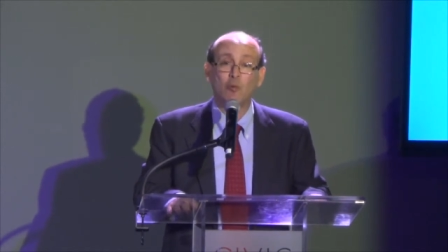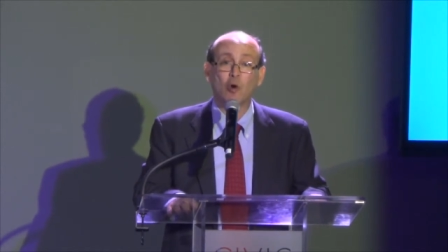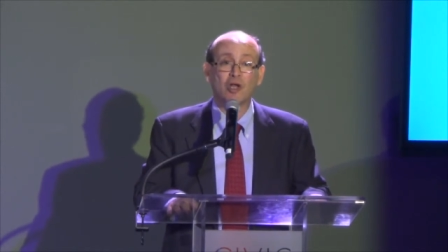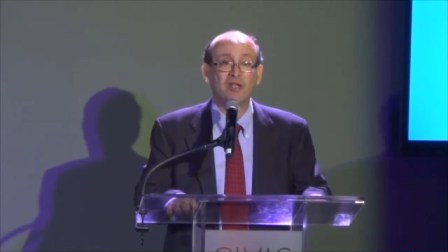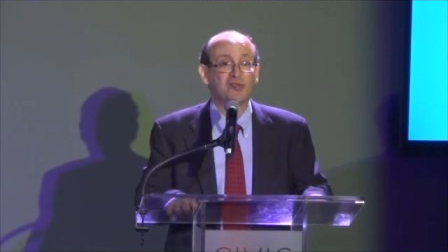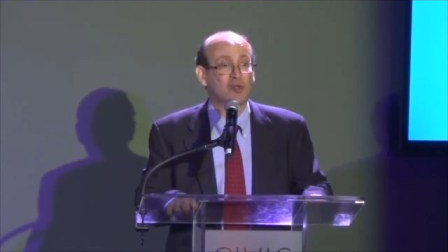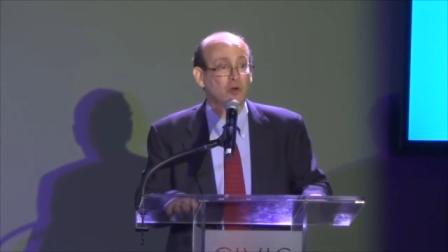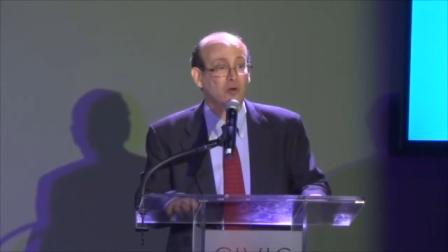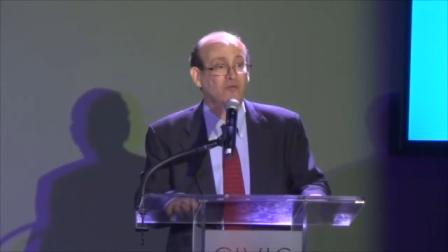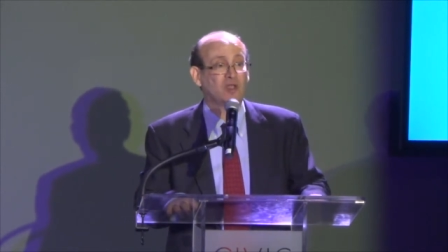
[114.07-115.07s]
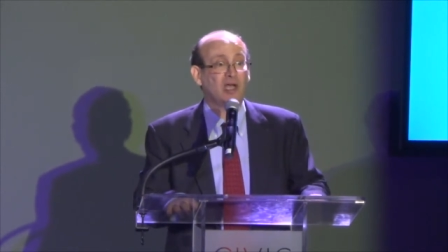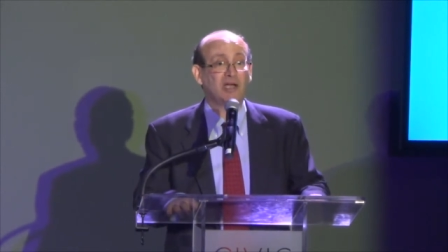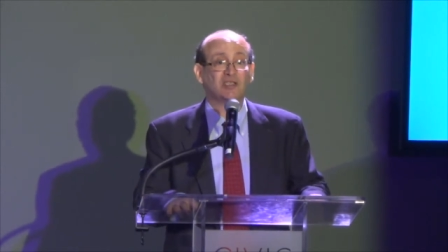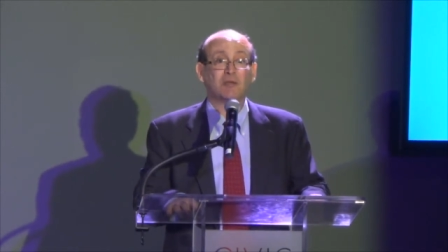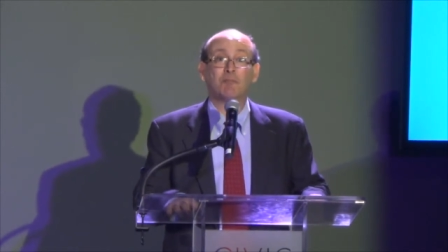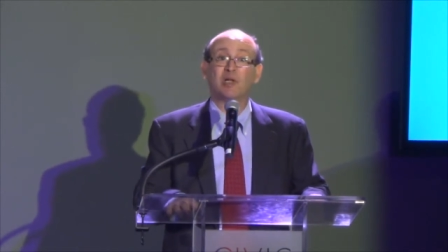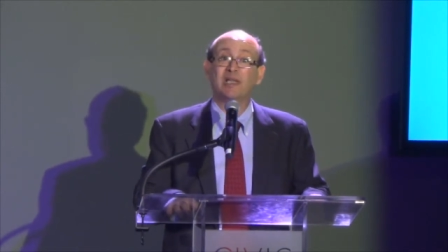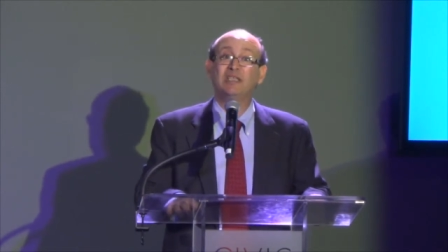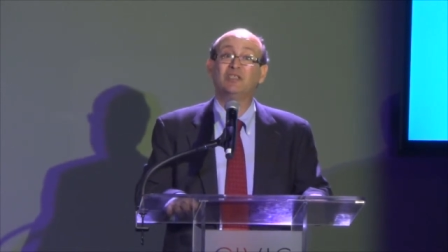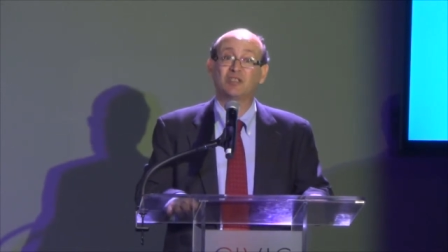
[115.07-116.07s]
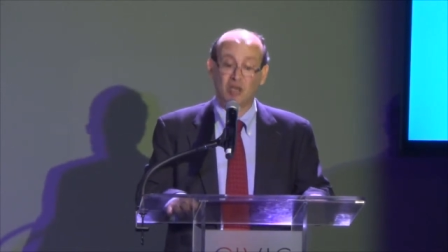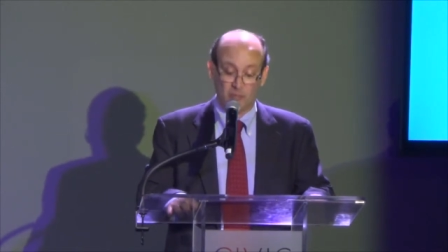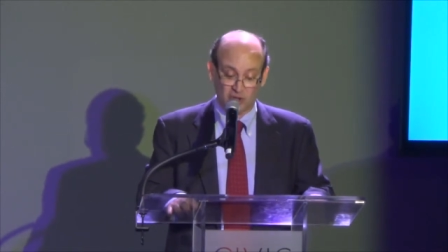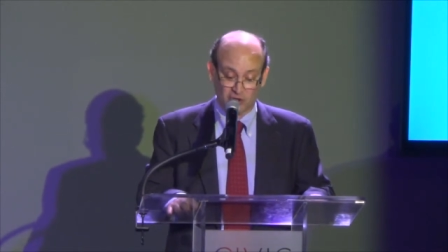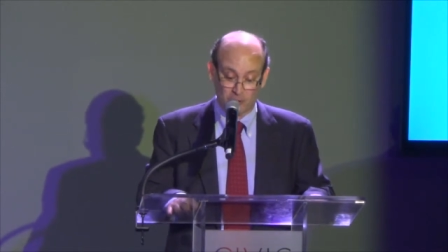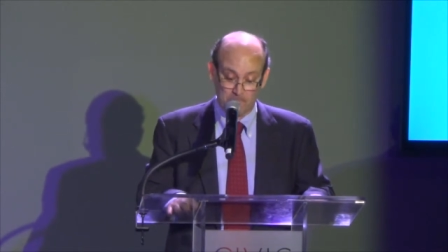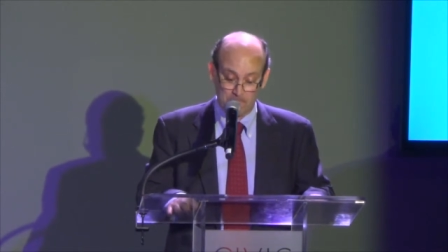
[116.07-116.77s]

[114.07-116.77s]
where he served as police commissioner.